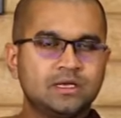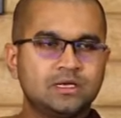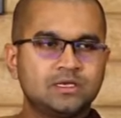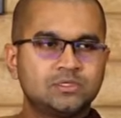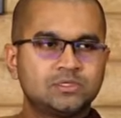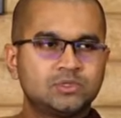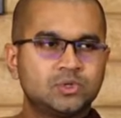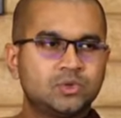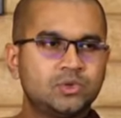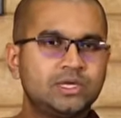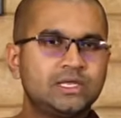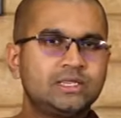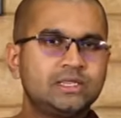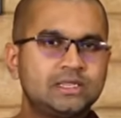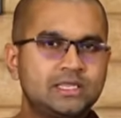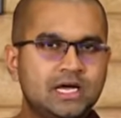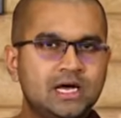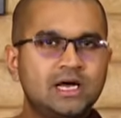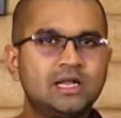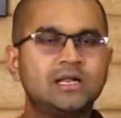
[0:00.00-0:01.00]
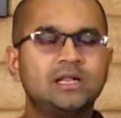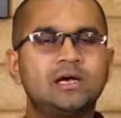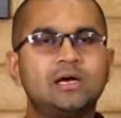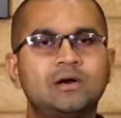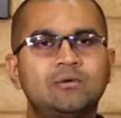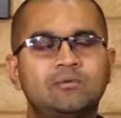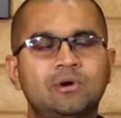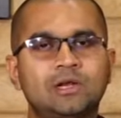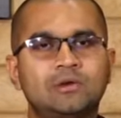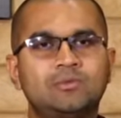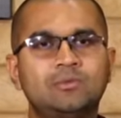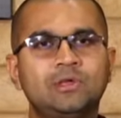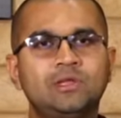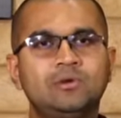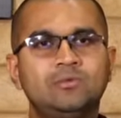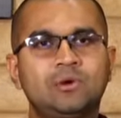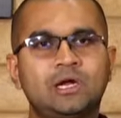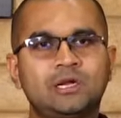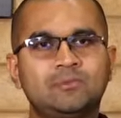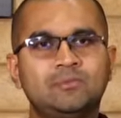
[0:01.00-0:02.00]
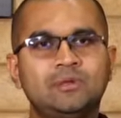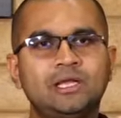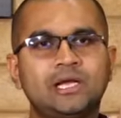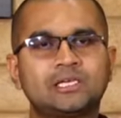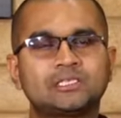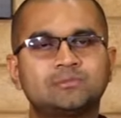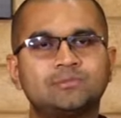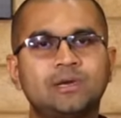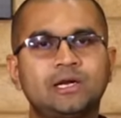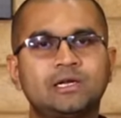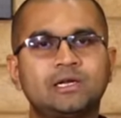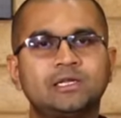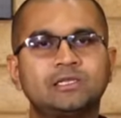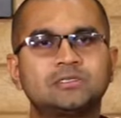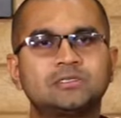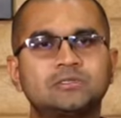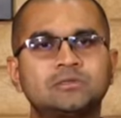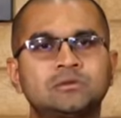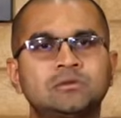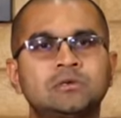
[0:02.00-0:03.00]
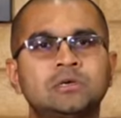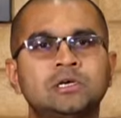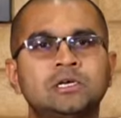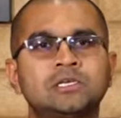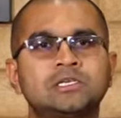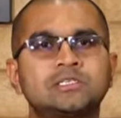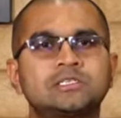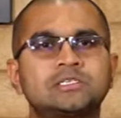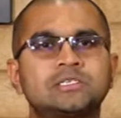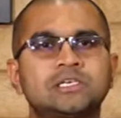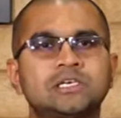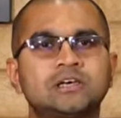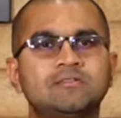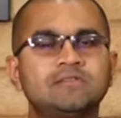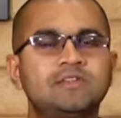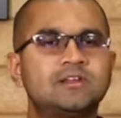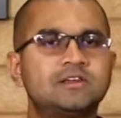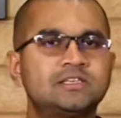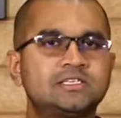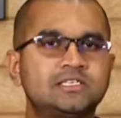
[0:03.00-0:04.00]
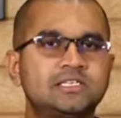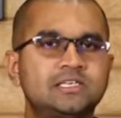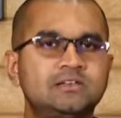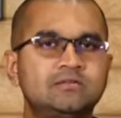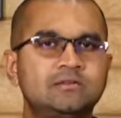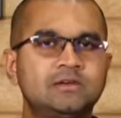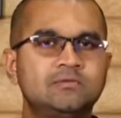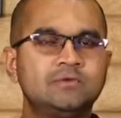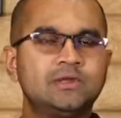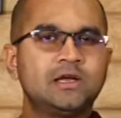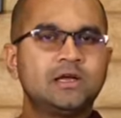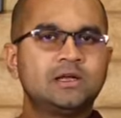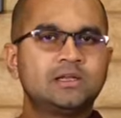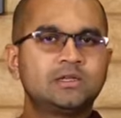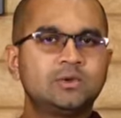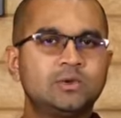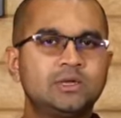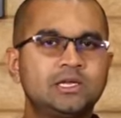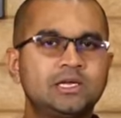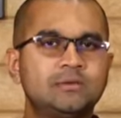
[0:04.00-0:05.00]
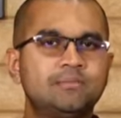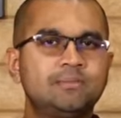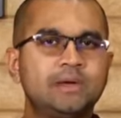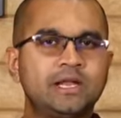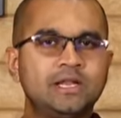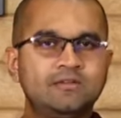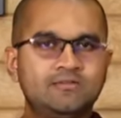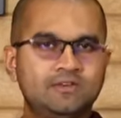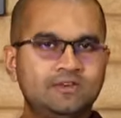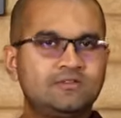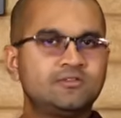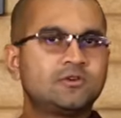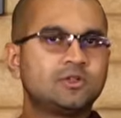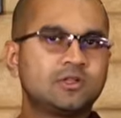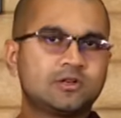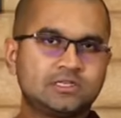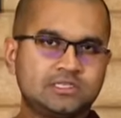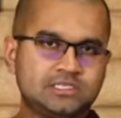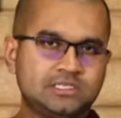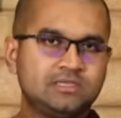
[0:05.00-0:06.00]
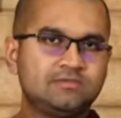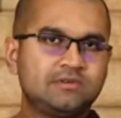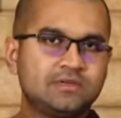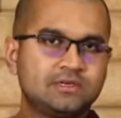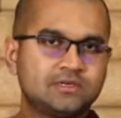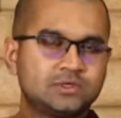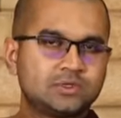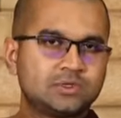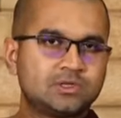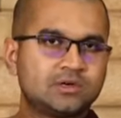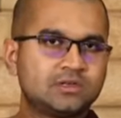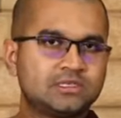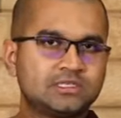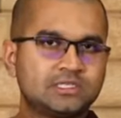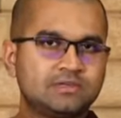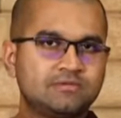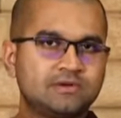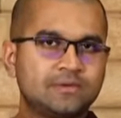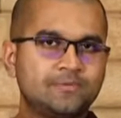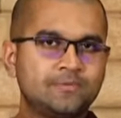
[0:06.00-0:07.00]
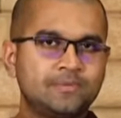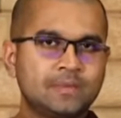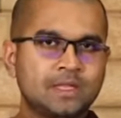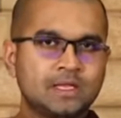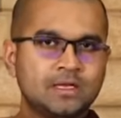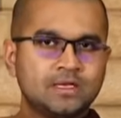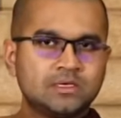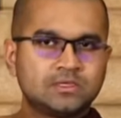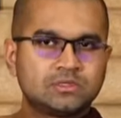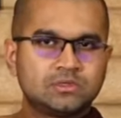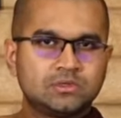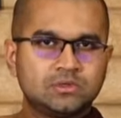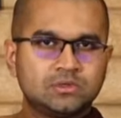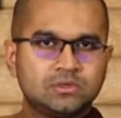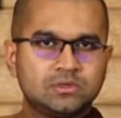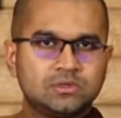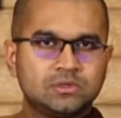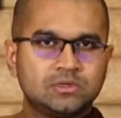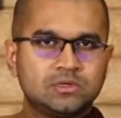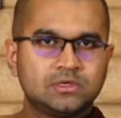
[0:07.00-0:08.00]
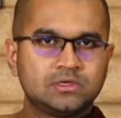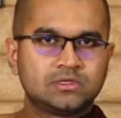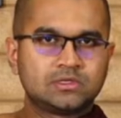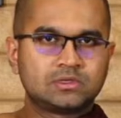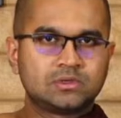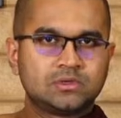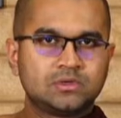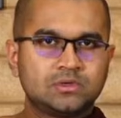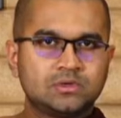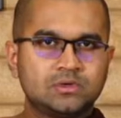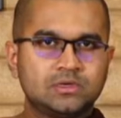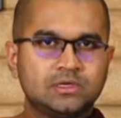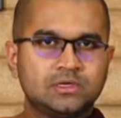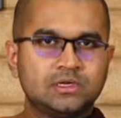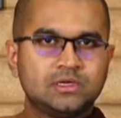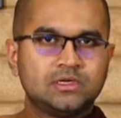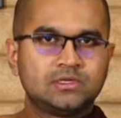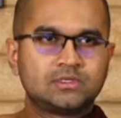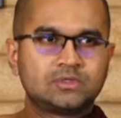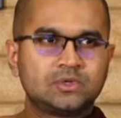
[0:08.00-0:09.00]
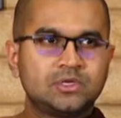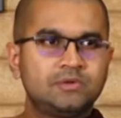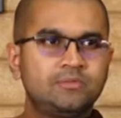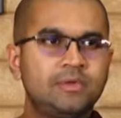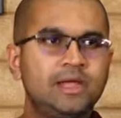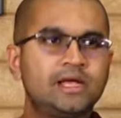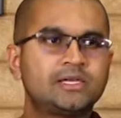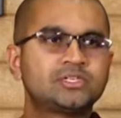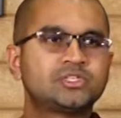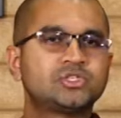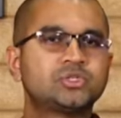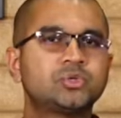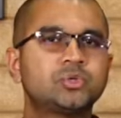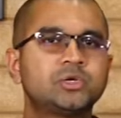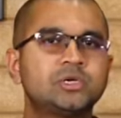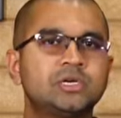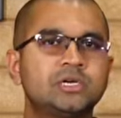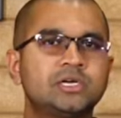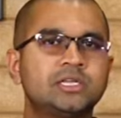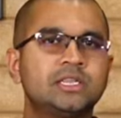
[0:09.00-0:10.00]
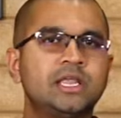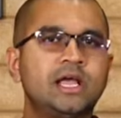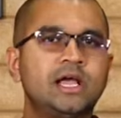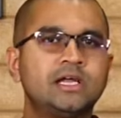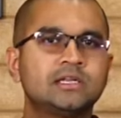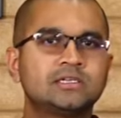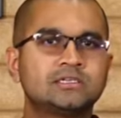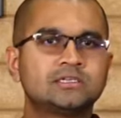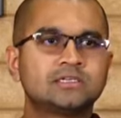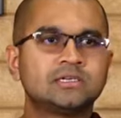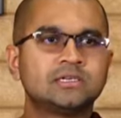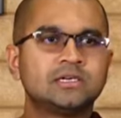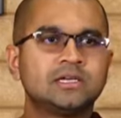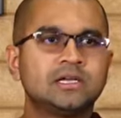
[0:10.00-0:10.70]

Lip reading: So in dana, what we expect to serve the receiver. We are doing a benefit to the receiver, So he makes sure that